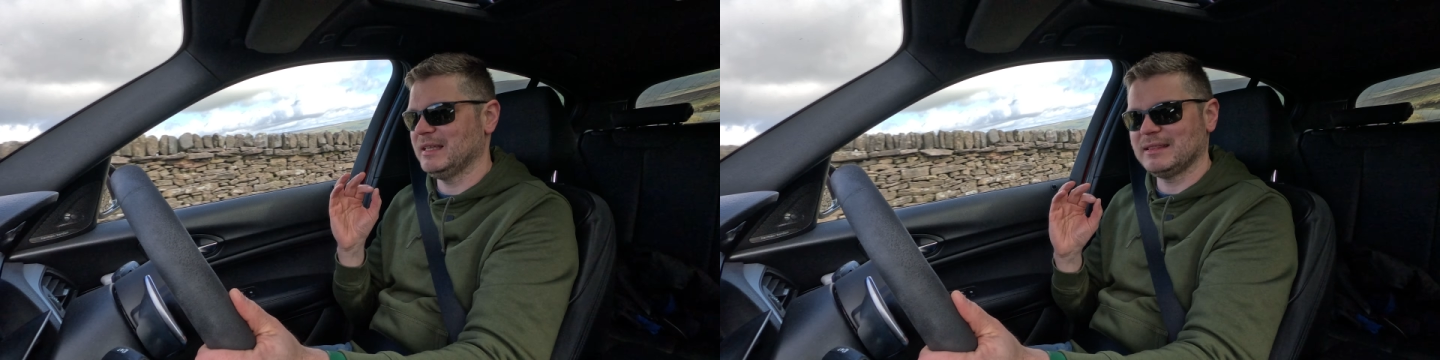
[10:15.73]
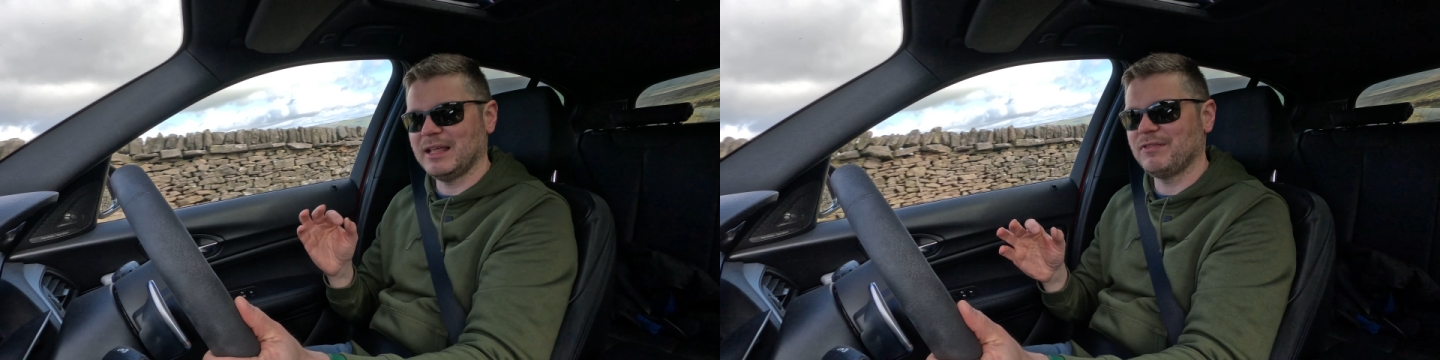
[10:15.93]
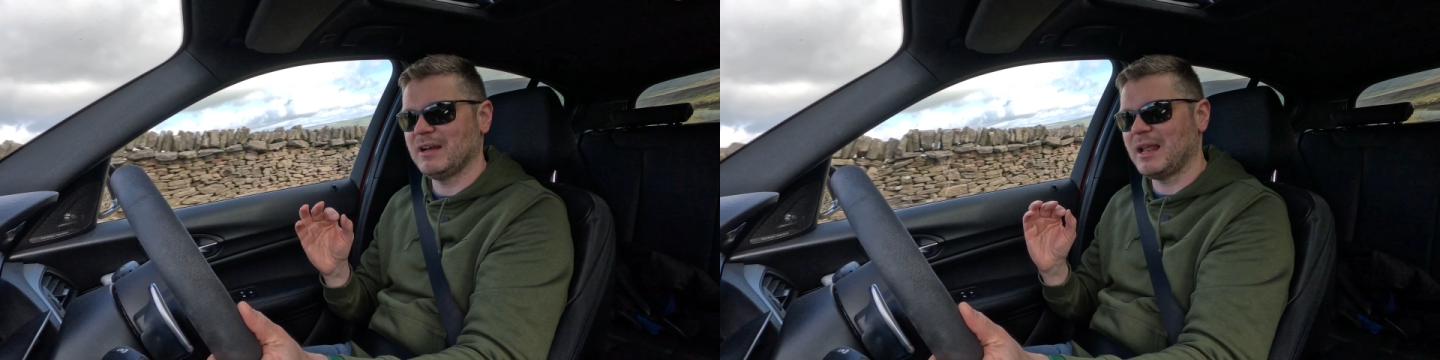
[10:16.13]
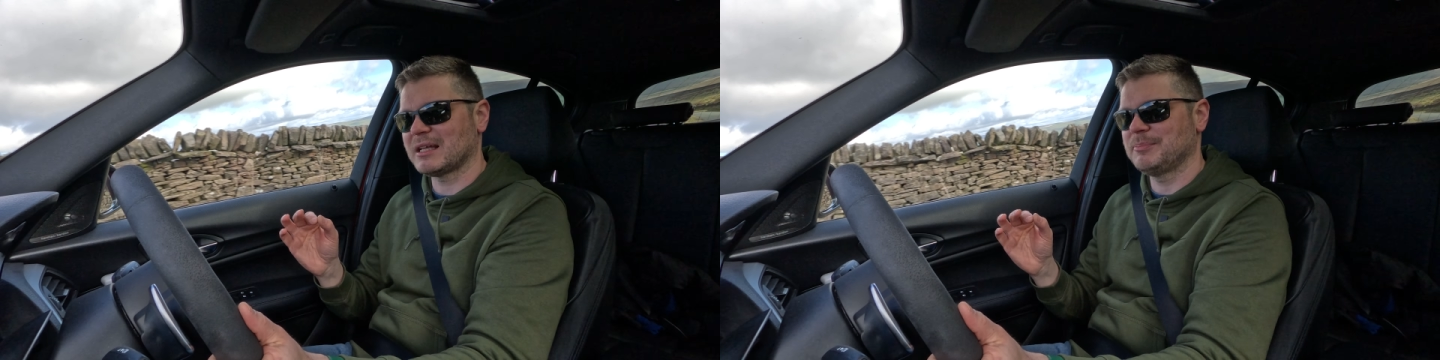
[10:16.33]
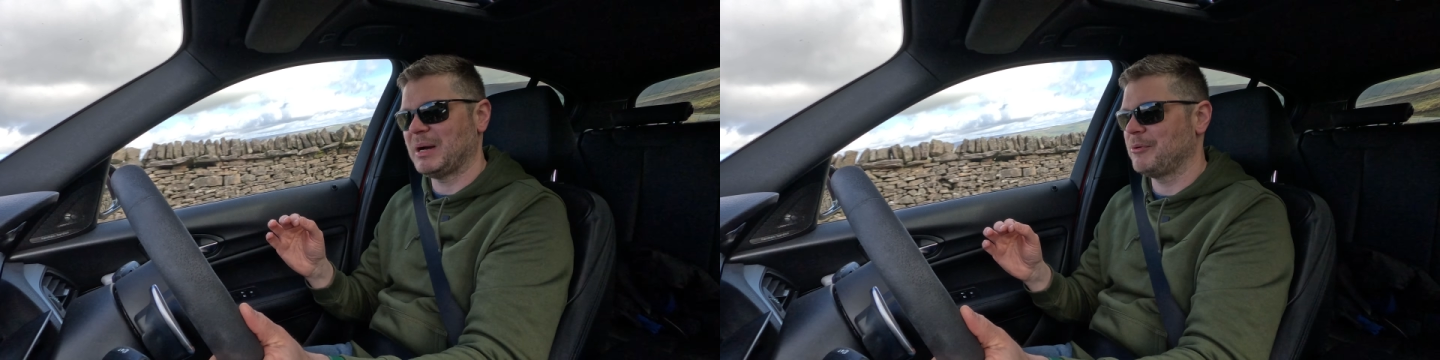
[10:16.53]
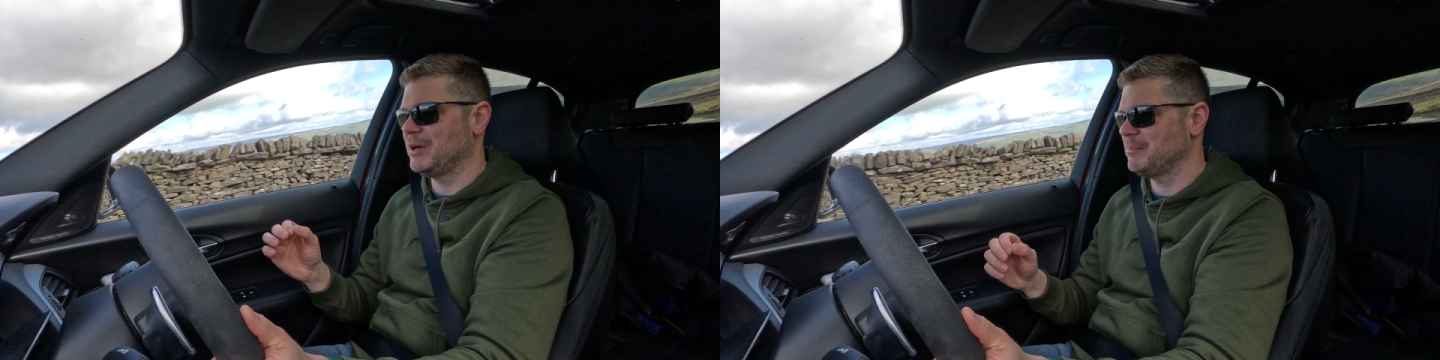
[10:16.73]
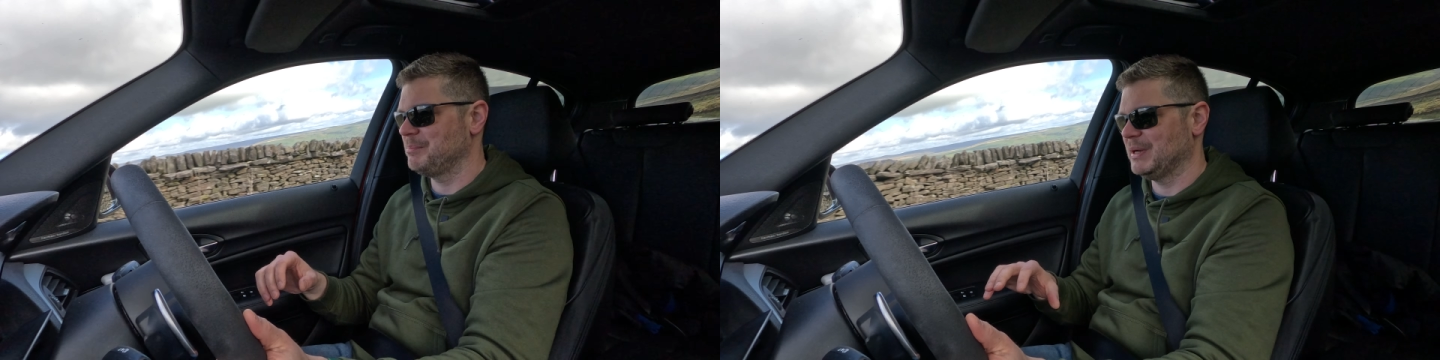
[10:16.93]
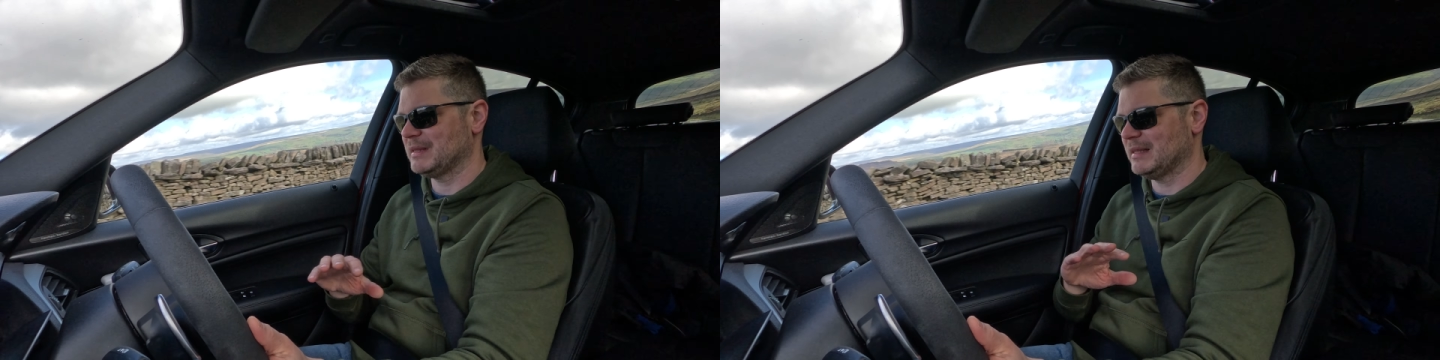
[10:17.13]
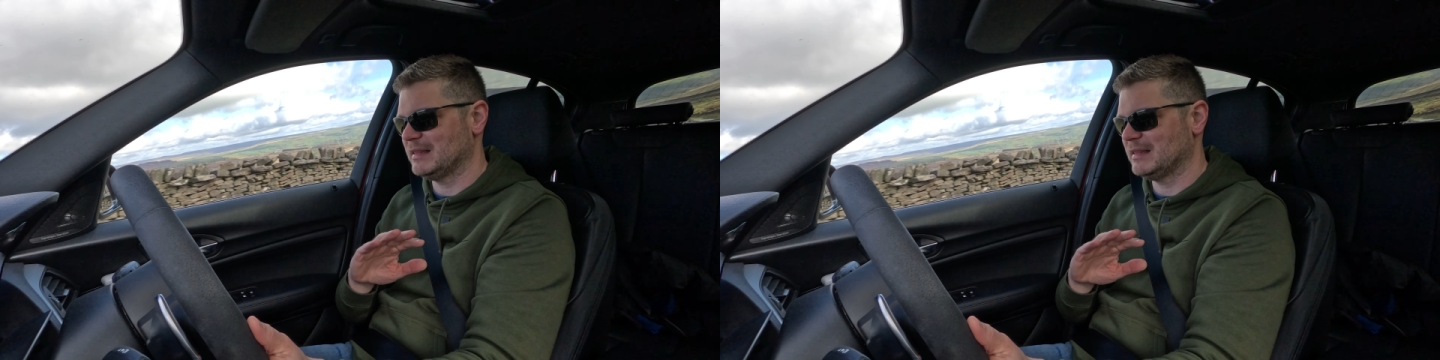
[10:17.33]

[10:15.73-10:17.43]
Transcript: it never lacked power, but